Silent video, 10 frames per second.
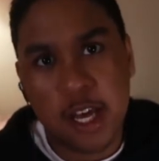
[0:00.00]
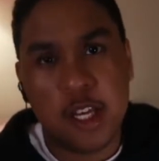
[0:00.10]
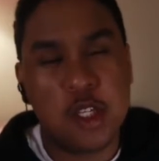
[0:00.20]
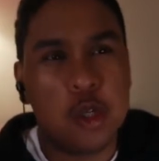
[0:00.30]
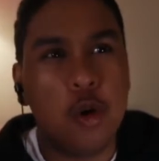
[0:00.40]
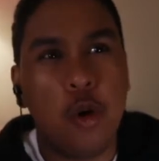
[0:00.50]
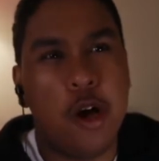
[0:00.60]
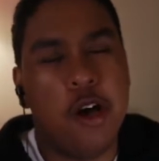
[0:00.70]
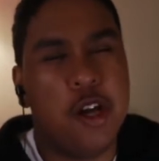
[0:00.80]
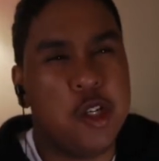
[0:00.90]
So
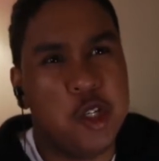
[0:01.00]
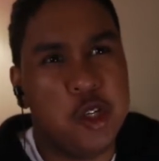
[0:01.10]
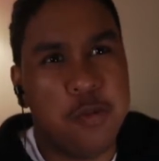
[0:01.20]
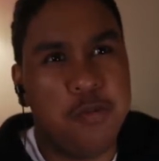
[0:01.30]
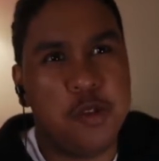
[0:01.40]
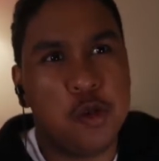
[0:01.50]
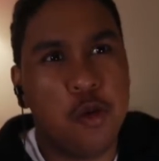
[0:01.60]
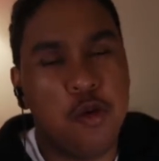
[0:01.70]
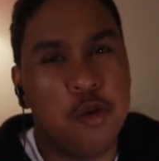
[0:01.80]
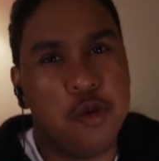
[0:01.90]

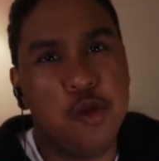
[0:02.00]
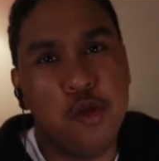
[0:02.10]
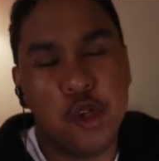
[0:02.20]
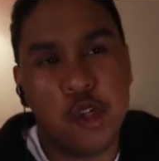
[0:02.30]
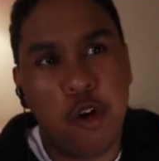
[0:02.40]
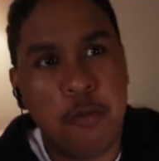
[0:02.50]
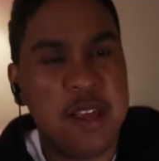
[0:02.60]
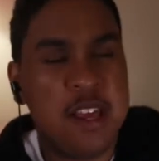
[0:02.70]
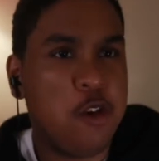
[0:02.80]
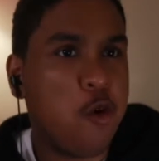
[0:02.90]
so to show
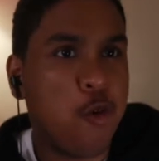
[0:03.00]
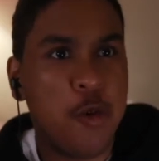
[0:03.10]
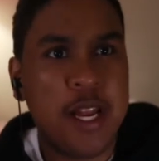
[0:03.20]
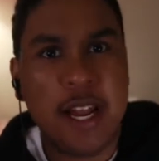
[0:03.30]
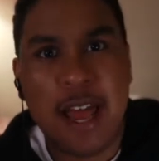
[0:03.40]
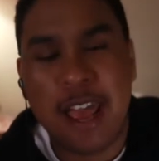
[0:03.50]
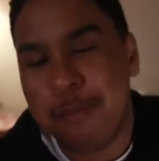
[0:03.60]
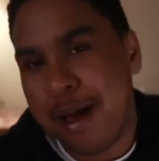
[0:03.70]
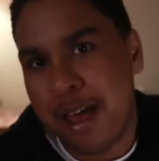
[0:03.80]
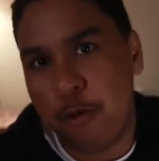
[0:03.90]
me really like
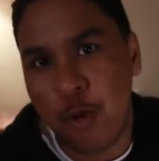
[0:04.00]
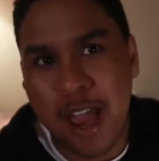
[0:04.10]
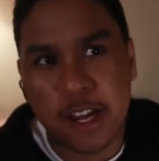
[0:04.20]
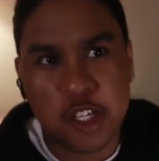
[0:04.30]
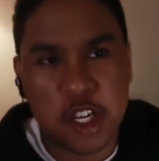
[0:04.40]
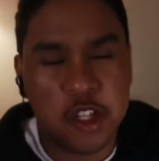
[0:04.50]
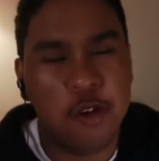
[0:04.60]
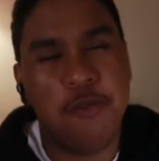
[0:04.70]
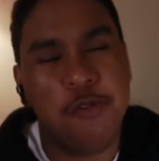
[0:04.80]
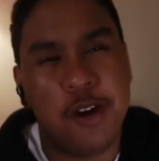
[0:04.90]
my reaction,
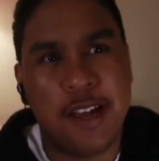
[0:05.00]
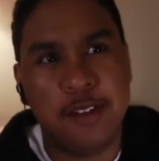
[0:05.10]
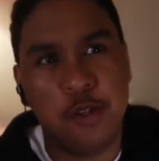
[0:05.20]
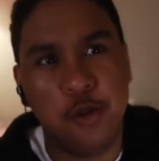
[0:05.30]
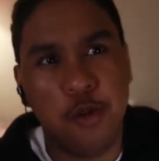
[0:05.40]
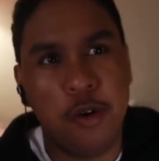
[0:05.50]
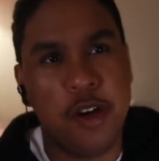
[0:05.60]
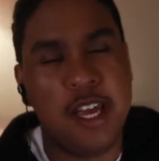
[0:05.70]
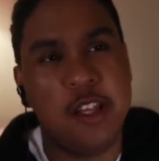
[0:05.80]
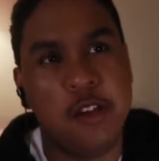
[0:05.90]
don't forget to
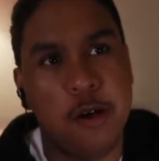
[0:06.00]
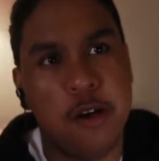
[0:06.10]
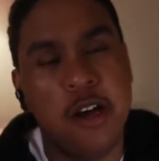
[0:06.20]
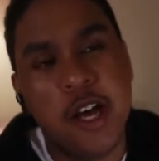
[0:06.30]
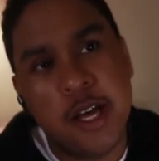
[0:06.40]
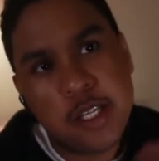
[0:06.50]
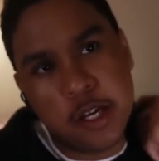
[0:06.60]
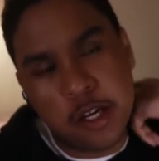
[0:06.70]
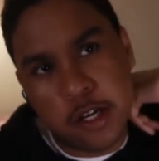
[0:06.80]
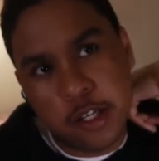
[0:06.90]
hit the
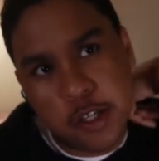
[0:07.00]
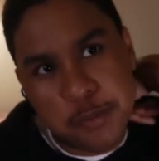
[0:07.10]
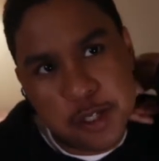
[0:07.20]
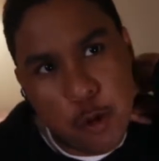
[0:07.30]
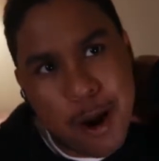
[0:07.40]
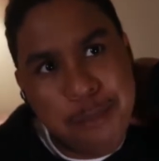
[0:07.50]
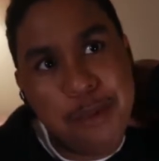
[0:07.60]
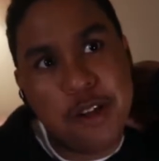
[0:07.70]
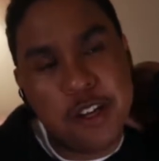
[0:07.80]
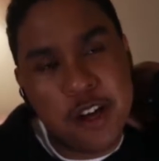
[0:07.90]
subscribe
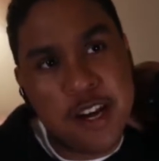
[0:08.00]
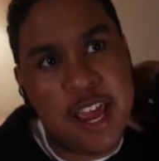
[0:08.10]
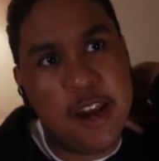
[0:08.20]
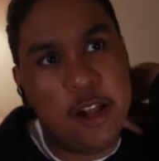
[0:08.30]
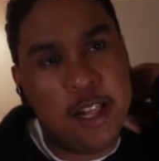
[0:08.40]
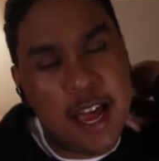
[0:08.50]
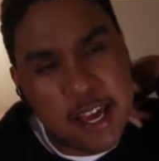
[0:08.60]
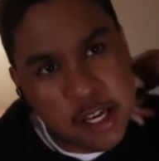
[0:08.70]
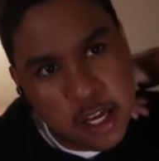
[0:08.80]
button and a like.